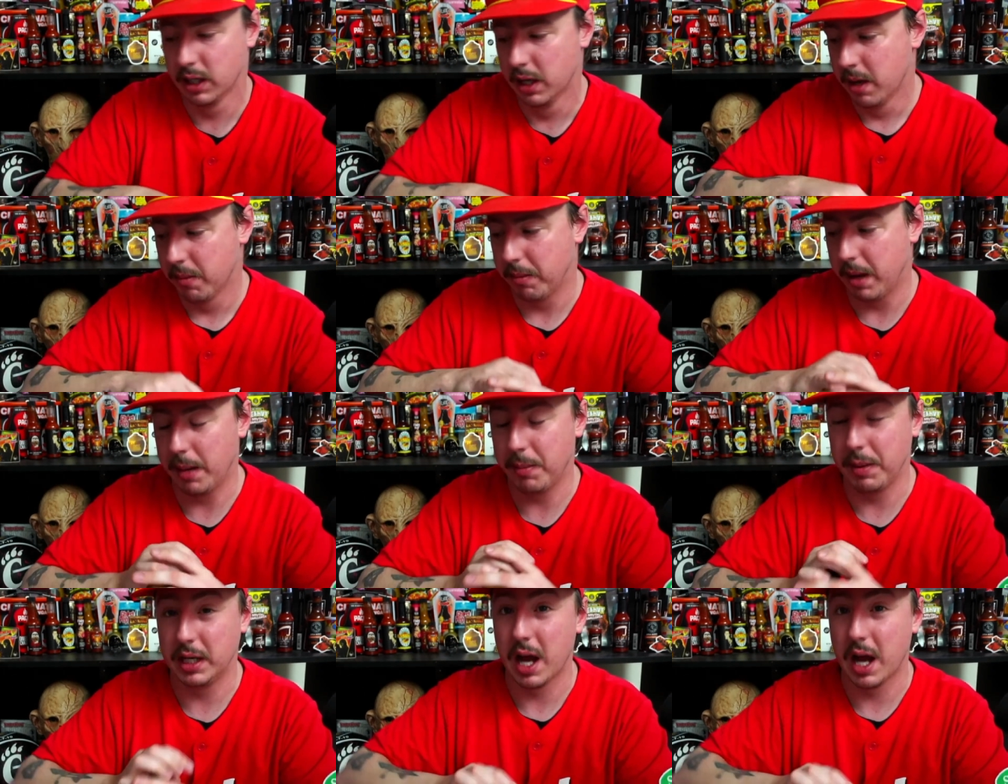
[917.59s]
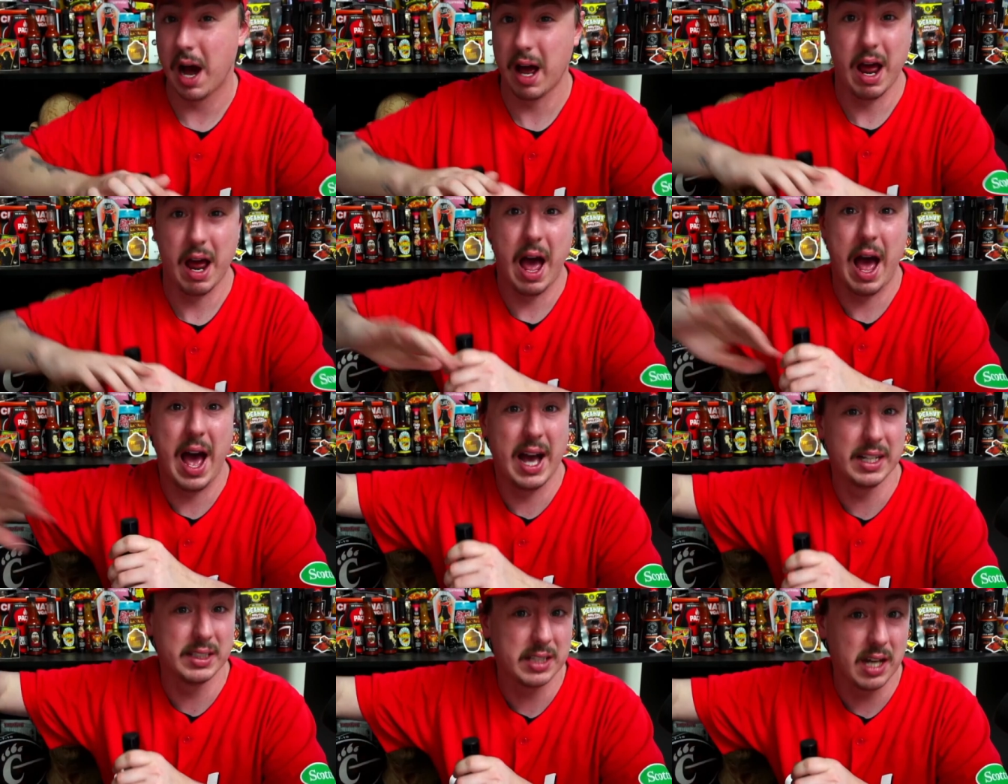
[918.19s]
Maybe not
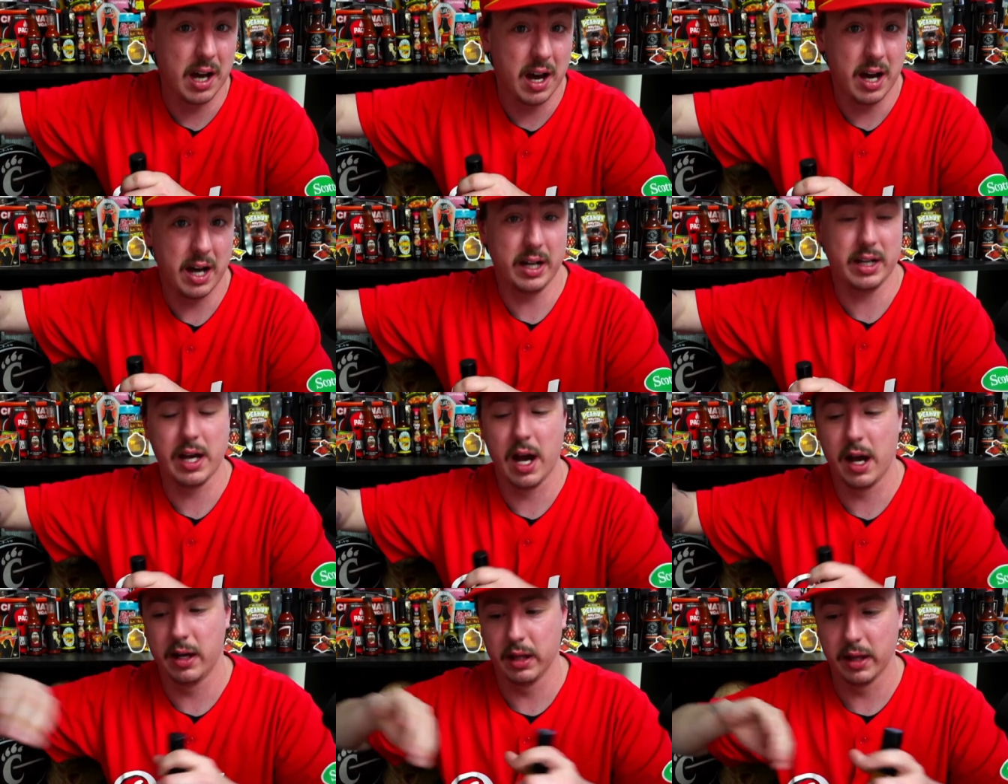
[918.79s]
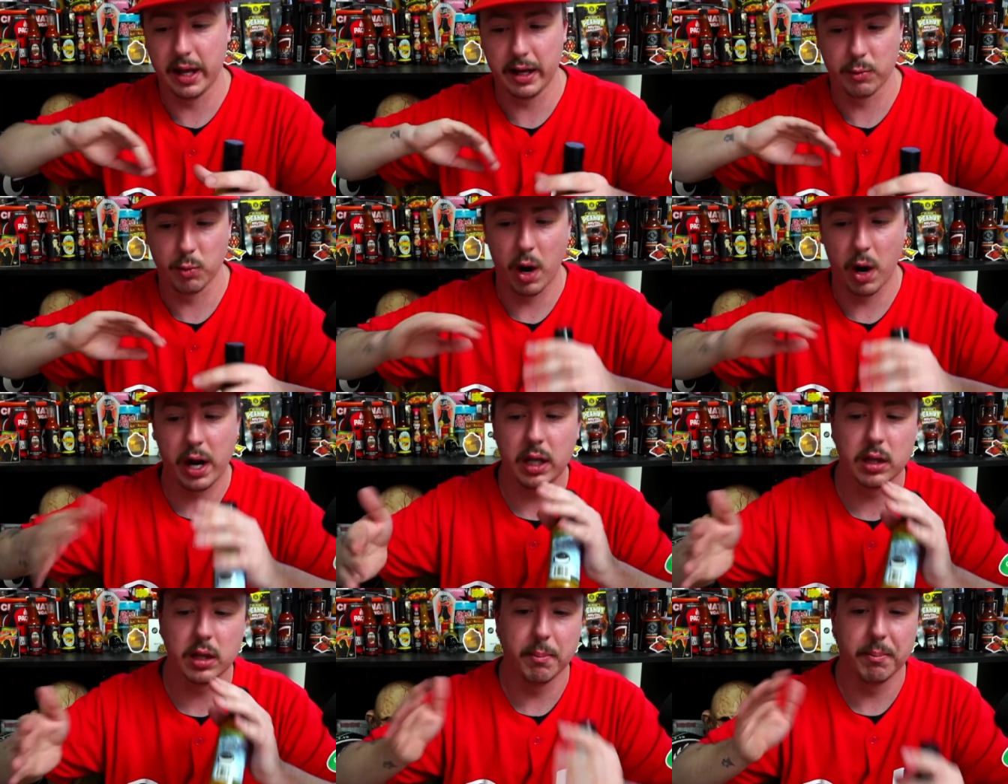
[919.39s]
as hot, kind of like right
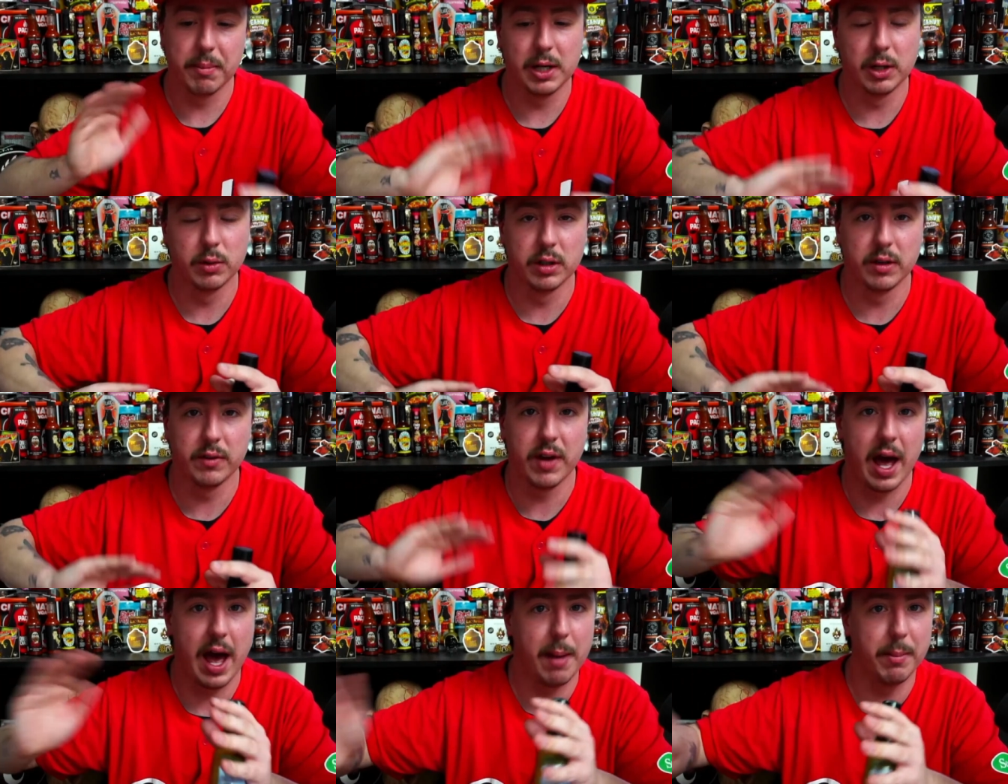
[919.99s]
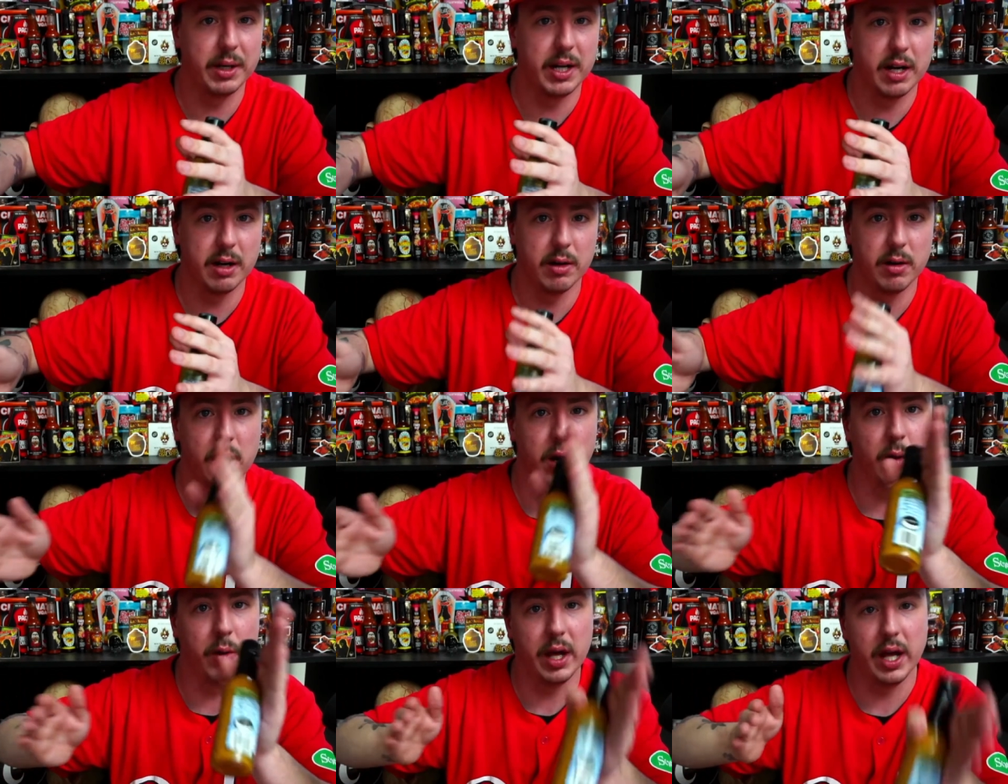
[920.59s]
in the middle of a
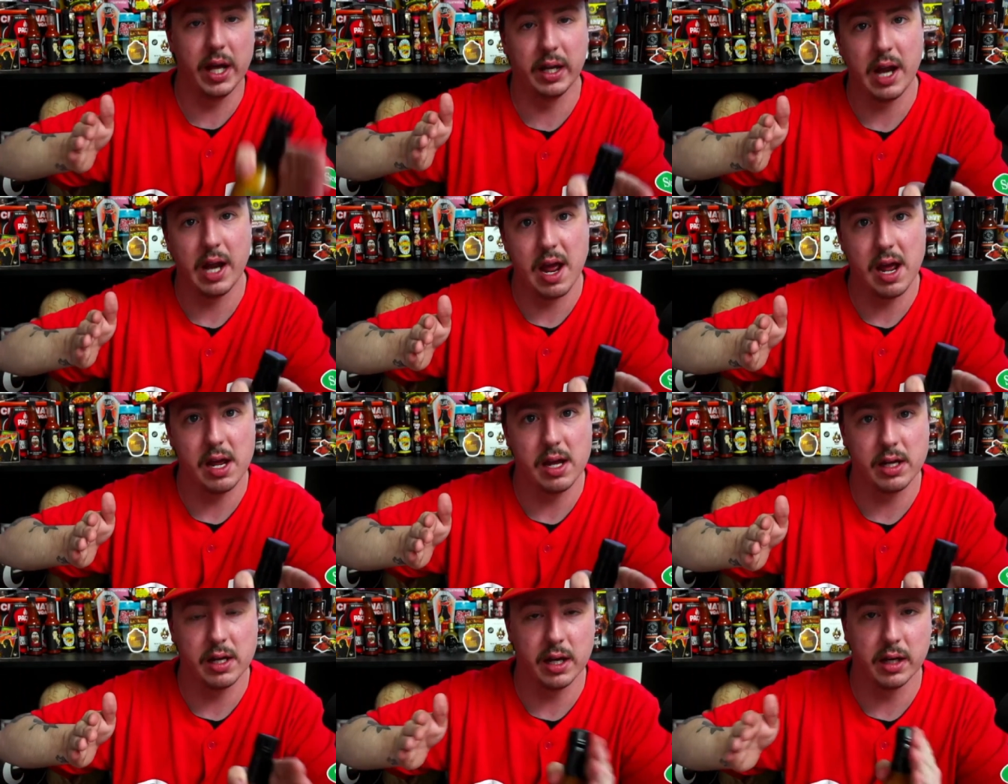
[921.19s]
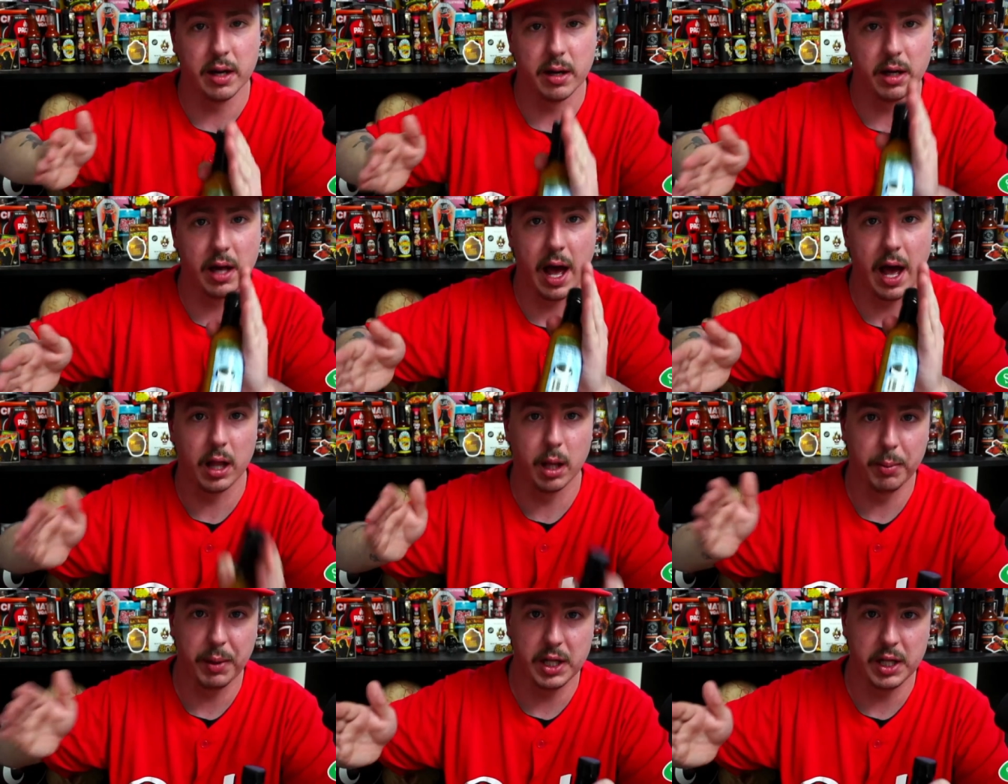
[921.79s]
habanero and a and a
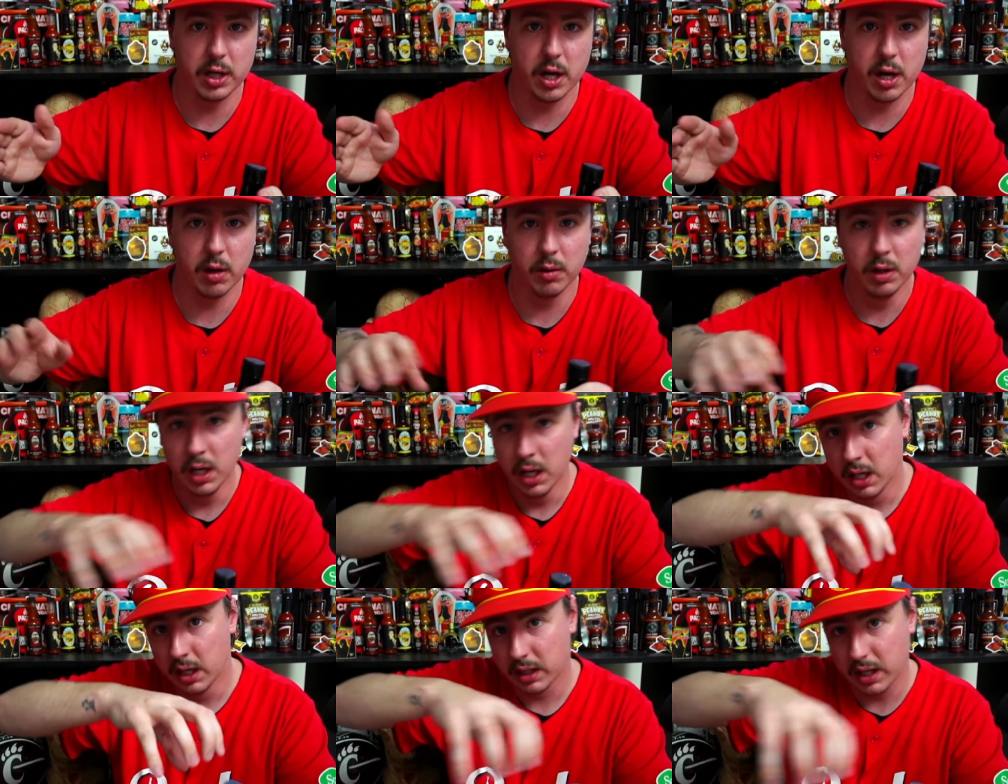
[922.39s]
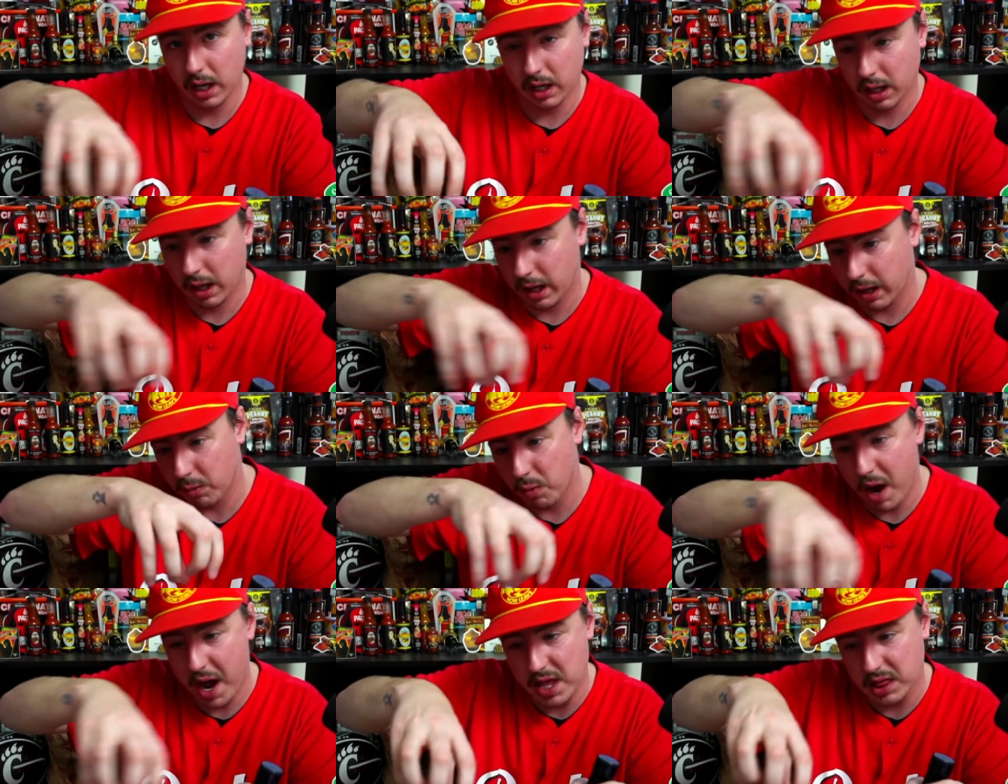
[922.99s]
jalapeno, kind of like
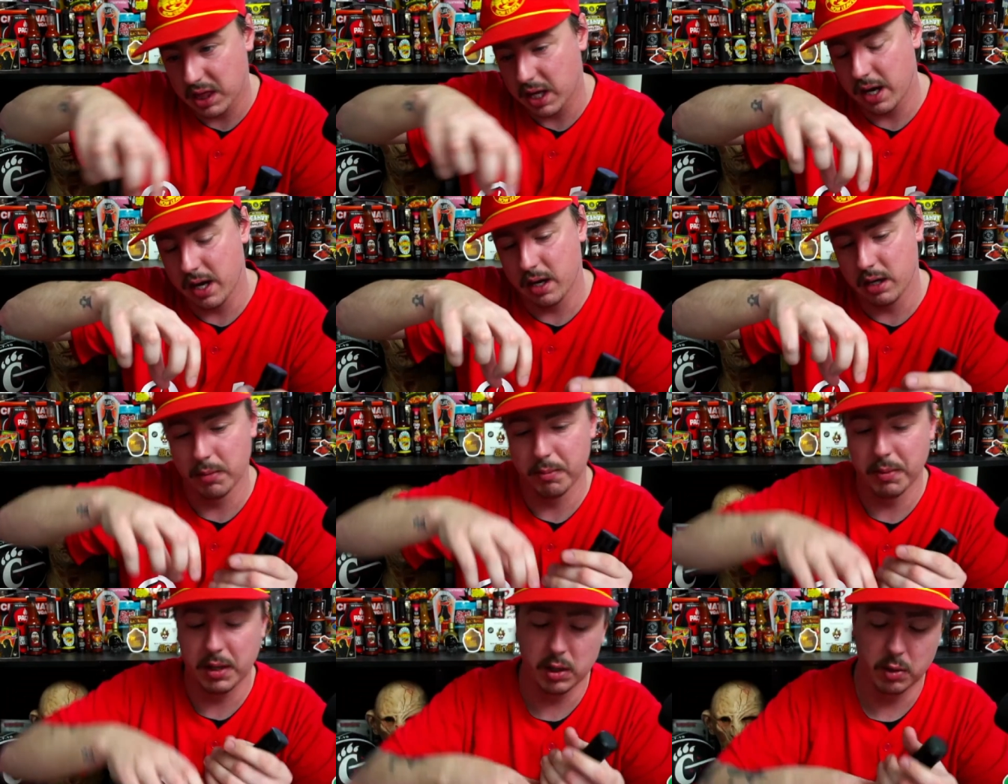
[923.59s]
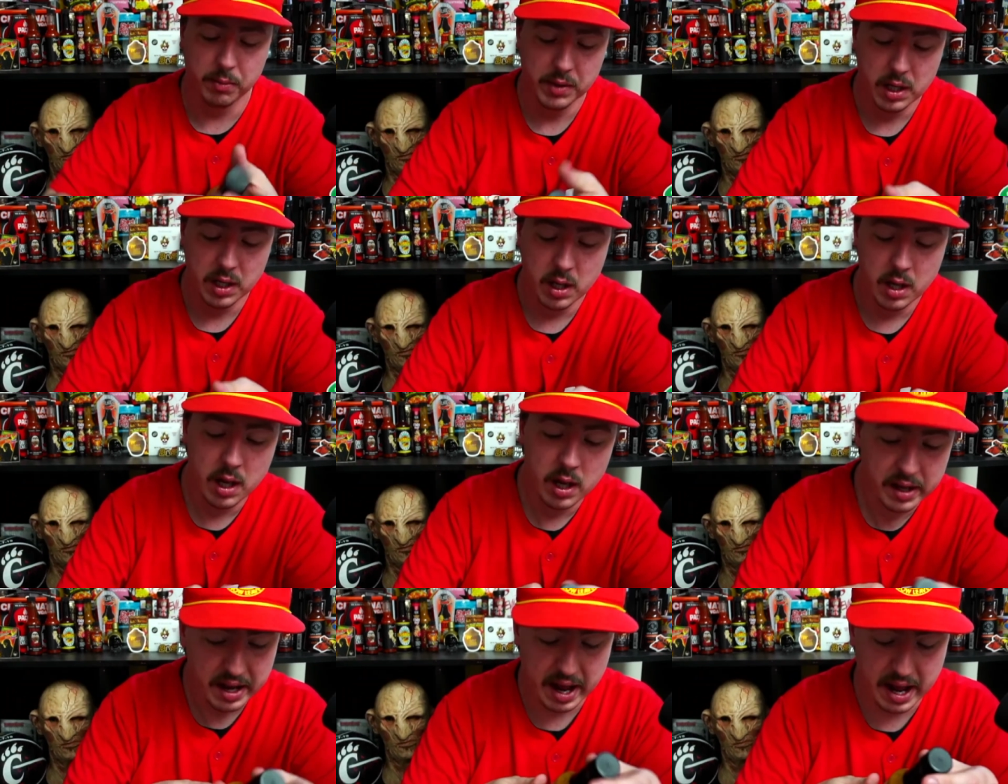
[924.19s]
right there in the middle.
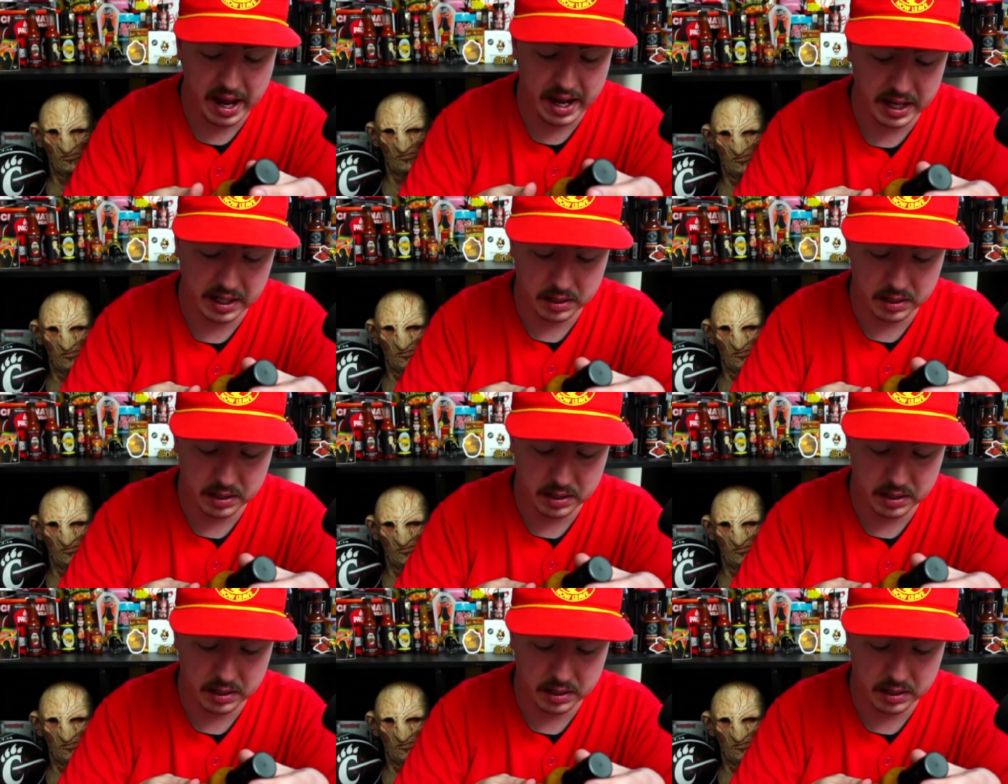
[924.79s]
And